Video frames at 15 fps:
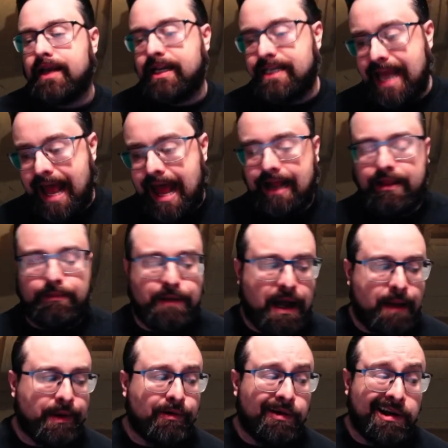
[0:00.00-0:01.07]
attack the
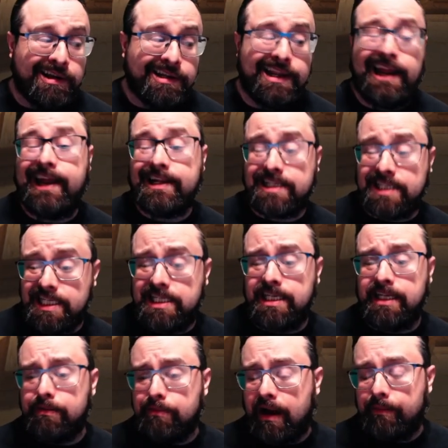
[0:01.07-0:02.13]
bombing run and
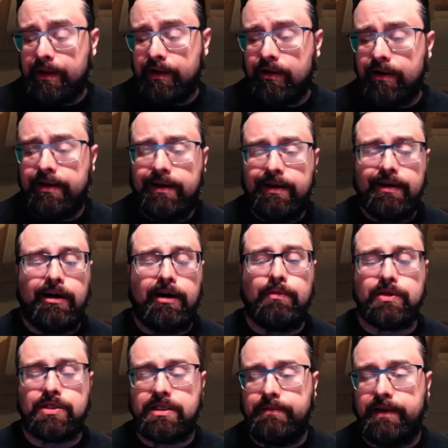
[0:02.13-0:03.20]
CC the bombing run
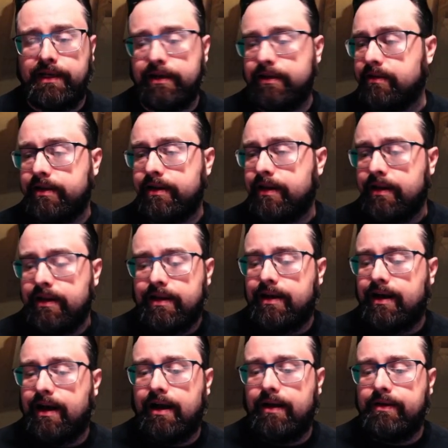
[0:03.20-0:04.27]
almost immediately.
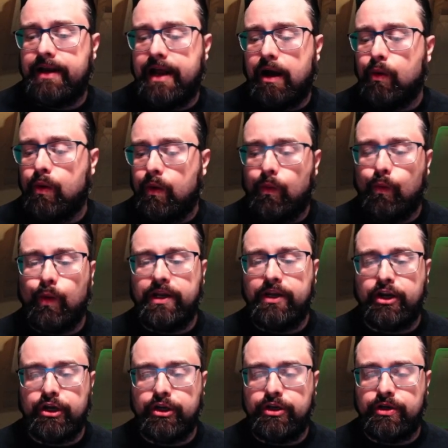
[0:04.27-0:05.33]
Now, what
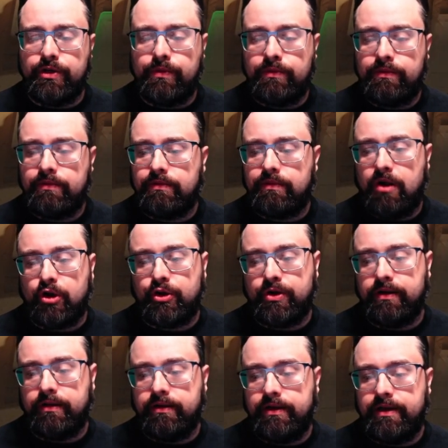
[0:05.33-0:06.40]
you could do
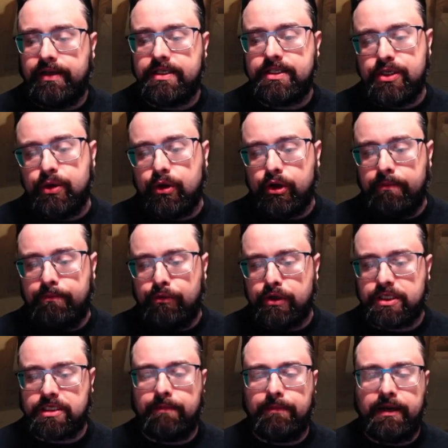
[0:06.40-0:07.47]
alternately is you could
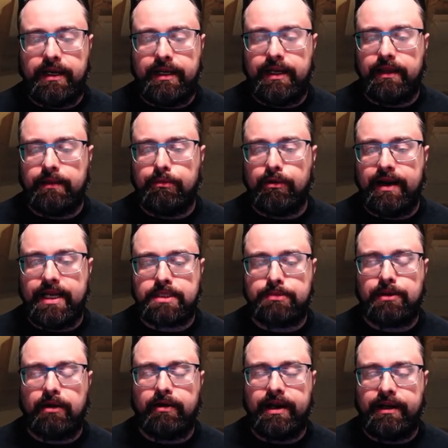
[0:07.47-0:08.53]
put somebody in the Boreas
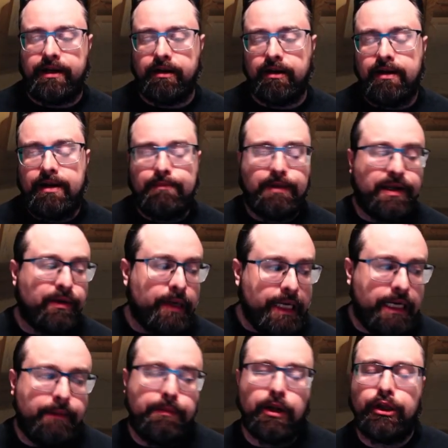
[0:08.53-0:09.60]
spot right here, but you'd
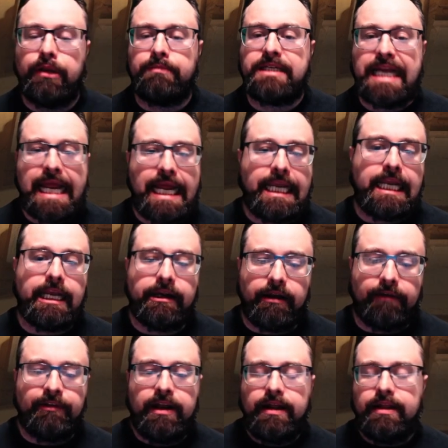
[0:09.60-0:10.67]
need to build them tanky
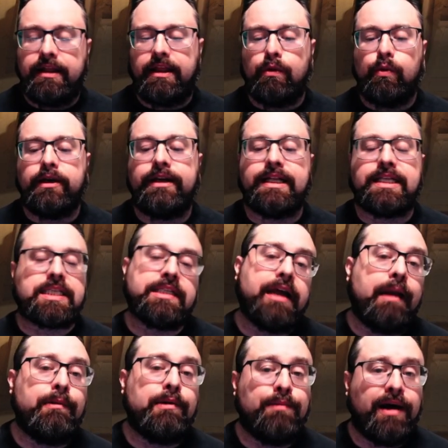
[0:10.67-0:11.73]
enough that they wouldn't get
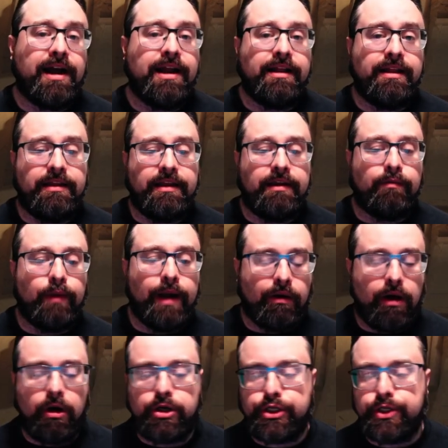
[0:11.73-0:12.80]
sniped by the
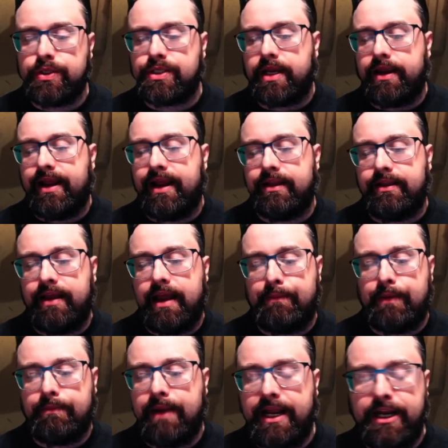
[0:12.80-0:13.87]
rare archers and the
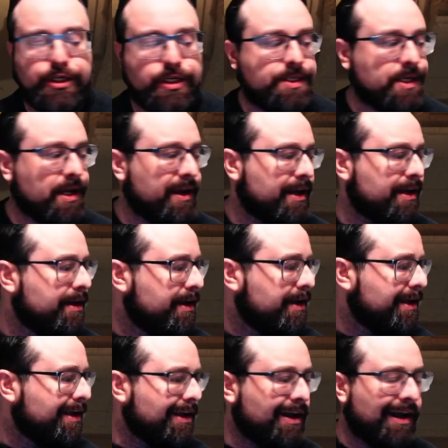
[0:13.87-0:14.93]
epic mages and
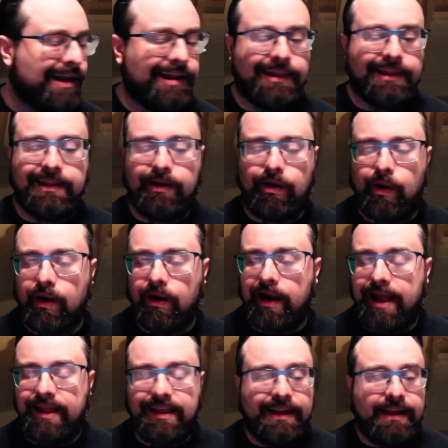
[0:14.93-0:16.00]

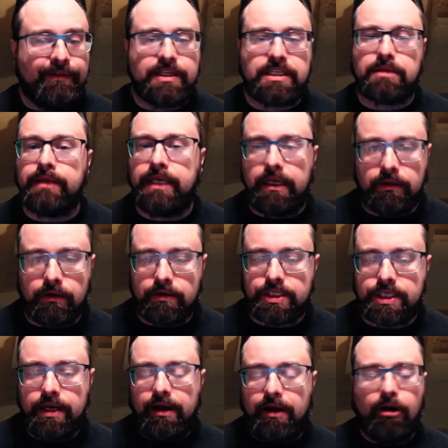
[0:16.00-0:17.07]
I think even some
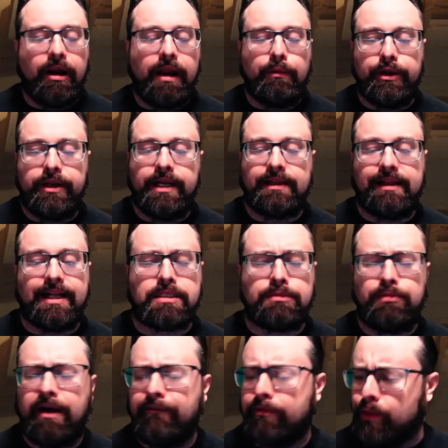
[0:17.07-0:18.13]
healers are able to hit that
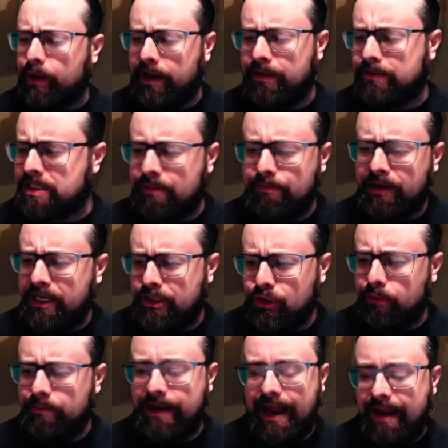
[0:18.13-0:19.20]
spot. From what somebody
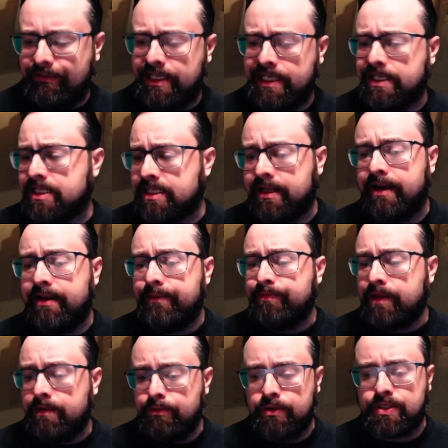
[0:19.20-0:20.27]
told me, I haven't tested that
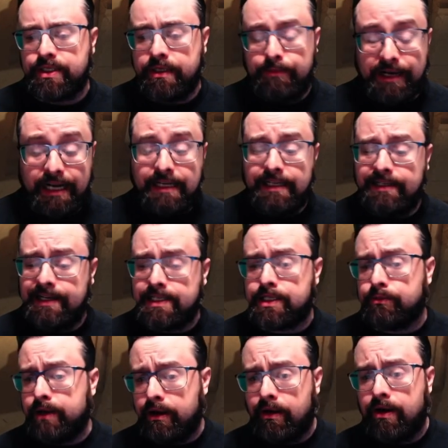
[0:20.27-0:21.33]
personally, but I did test
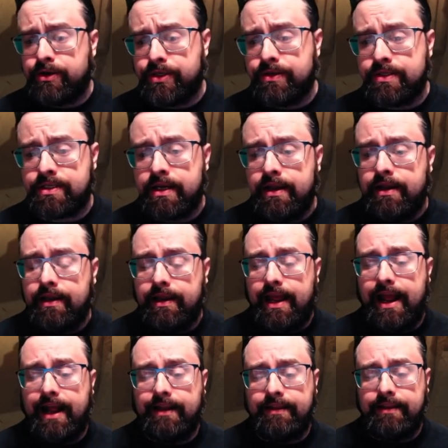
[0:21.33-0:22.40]
the rare archers
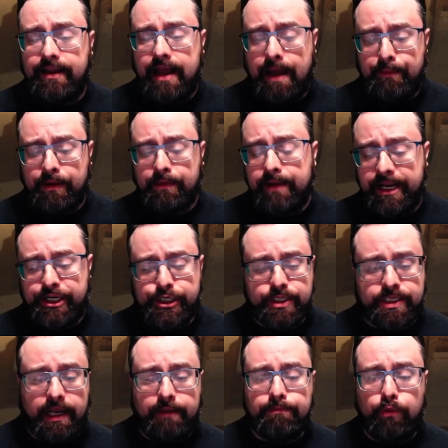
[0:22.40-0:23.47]
and the epic
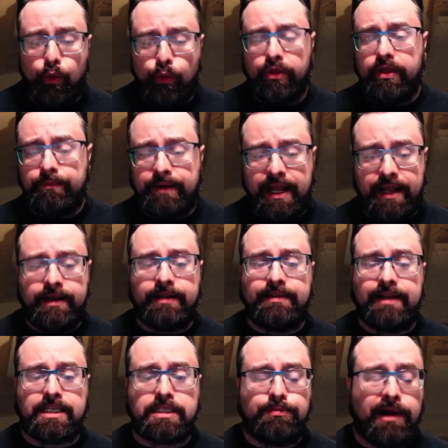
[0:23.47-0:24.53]
mages, and both of them can hit
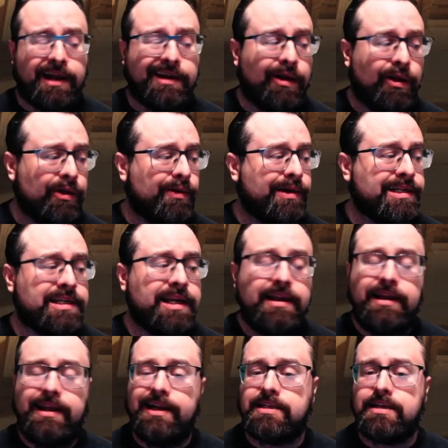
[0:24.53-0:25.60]
that spot. Although it's
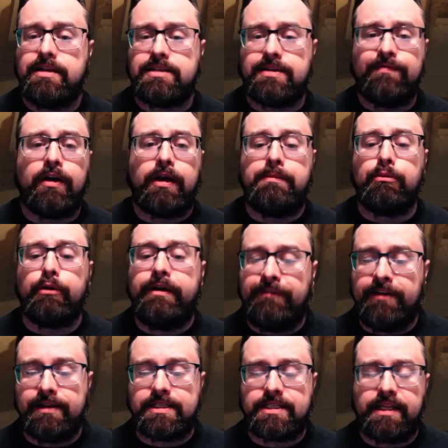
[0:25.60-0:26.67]
a very
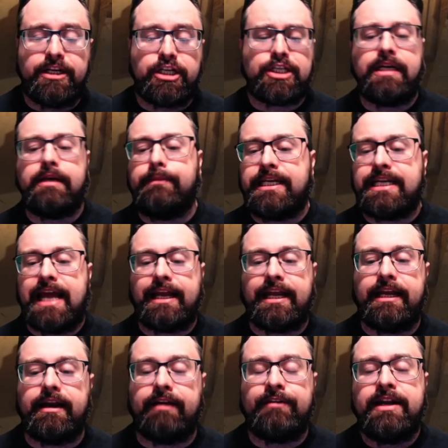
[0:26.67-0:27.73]
brief hit, so they just need to be
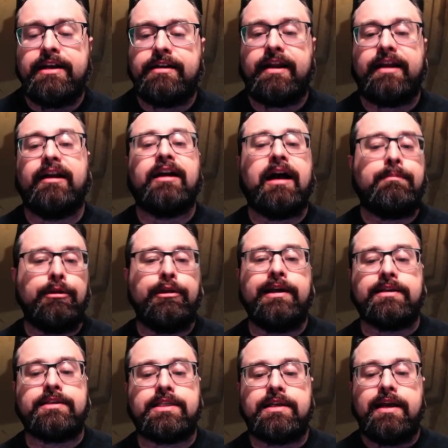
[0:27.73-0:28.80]
tanky enough to take a couple
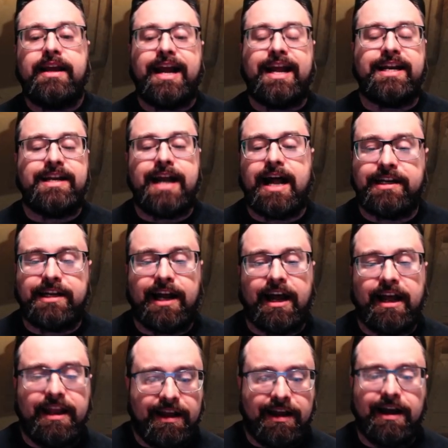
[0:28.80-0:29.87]
hits and not
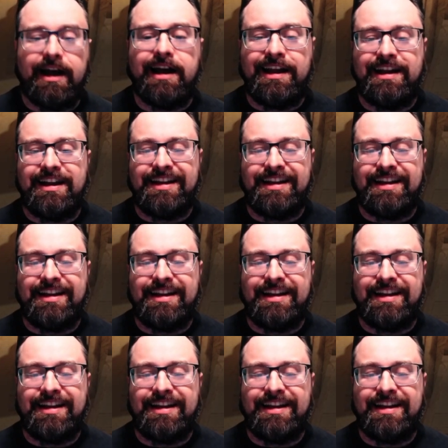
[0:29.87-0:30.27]
die.